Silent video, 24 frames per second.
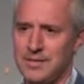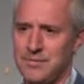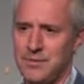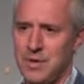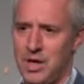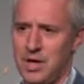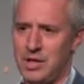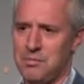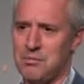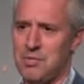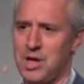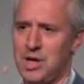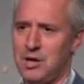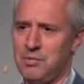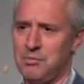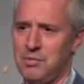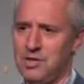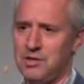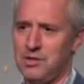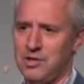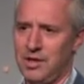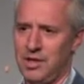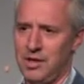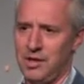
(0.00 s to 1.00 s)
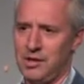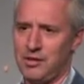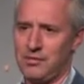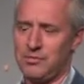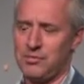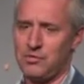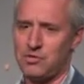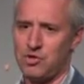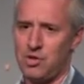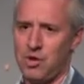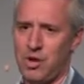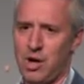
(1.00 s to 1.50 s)
And it made me think.
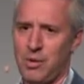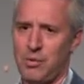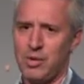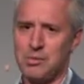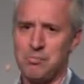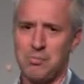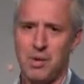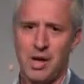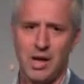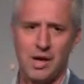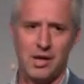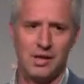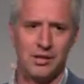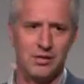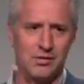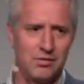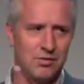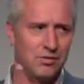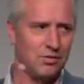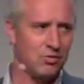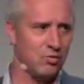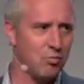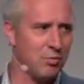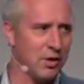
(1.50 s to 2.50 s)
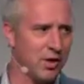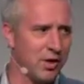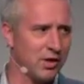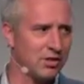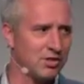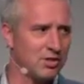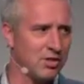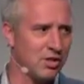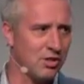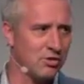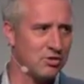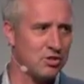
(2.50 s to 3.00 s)
So I went back to my
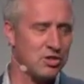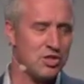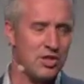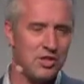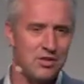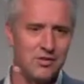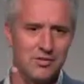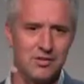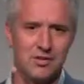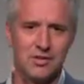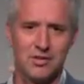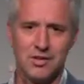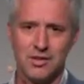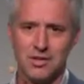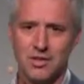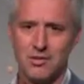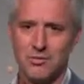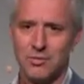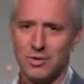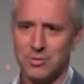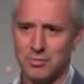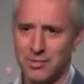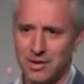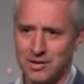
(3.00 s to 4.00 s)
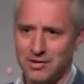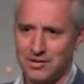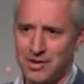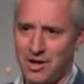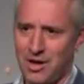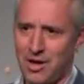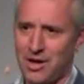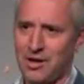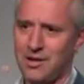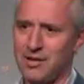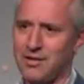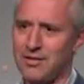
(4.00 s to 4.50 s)
Excel sheet with my
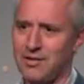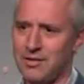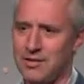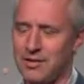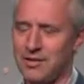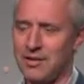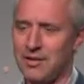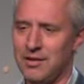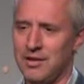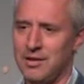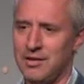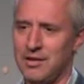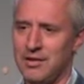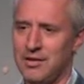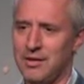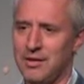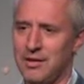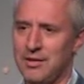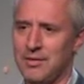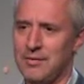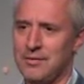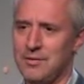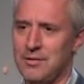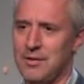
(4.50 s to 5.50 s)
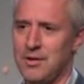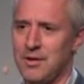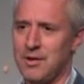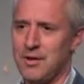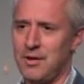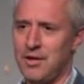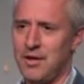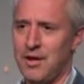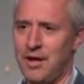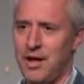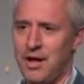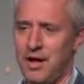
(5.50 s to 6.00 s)
tie, and
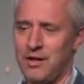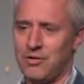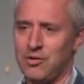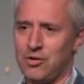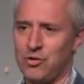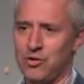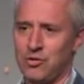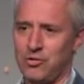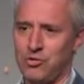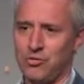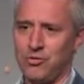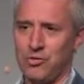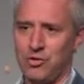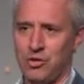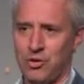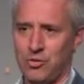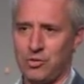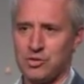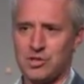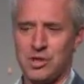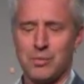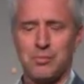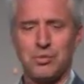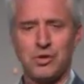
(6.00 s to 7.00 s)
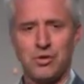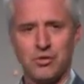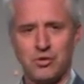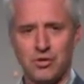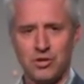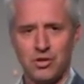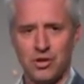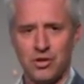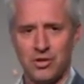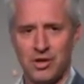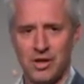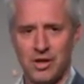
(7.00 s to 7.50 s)
I thought, you know, what's happening on
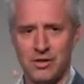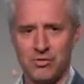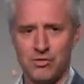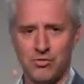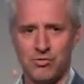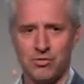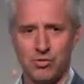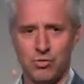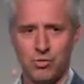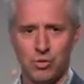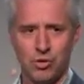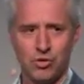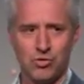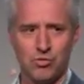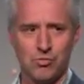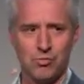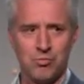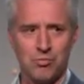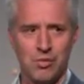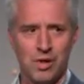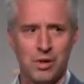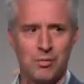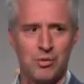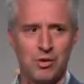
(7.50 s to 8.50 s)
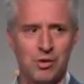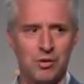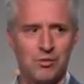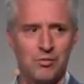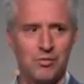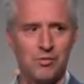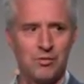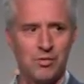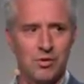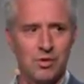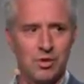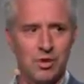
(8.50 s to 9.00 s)
the other end of the world? Maybe
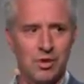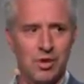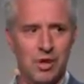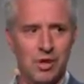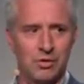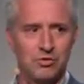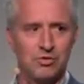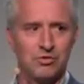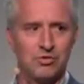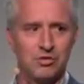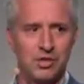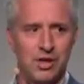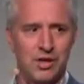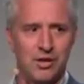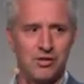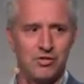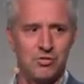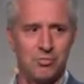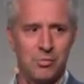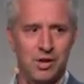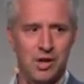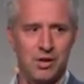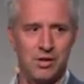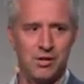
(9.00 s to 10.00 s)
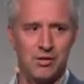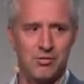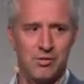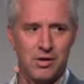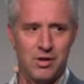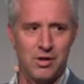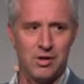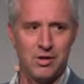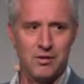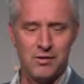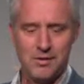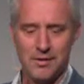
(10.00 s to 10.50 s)
I should change my
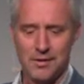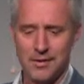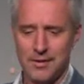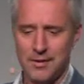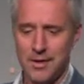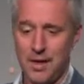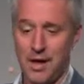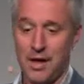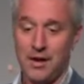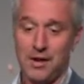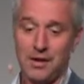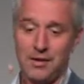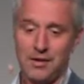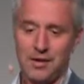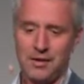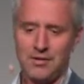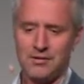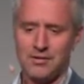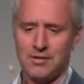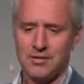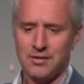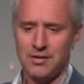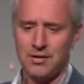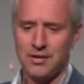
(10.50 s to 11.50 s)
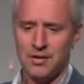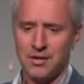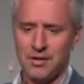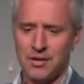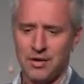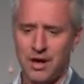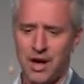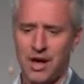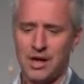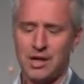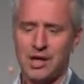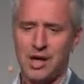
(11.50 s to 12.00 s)
career. And I did.
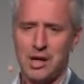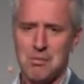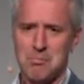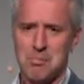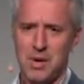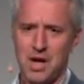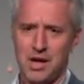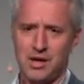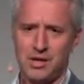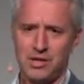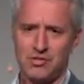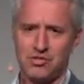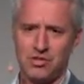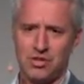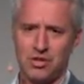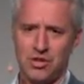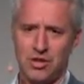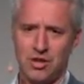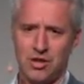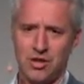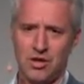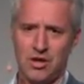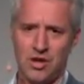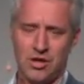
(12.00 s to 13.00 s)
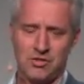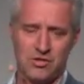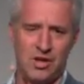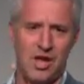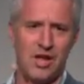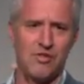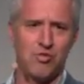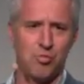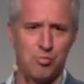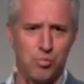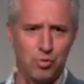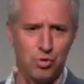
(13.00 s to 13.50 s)
I came back as an
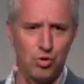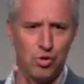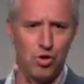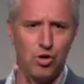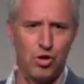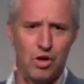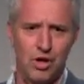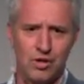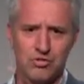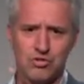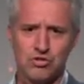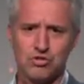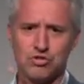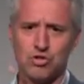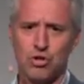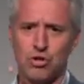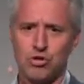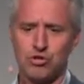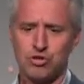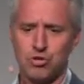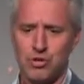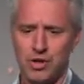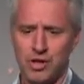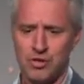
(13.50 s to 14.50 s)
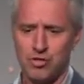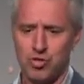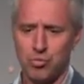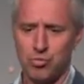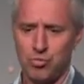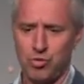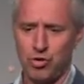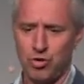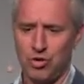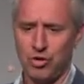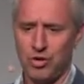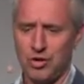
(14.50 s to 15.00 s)
entrepreneur, as a social
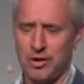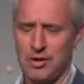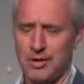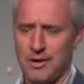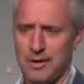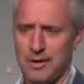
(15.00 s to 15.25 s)
entrepreneur,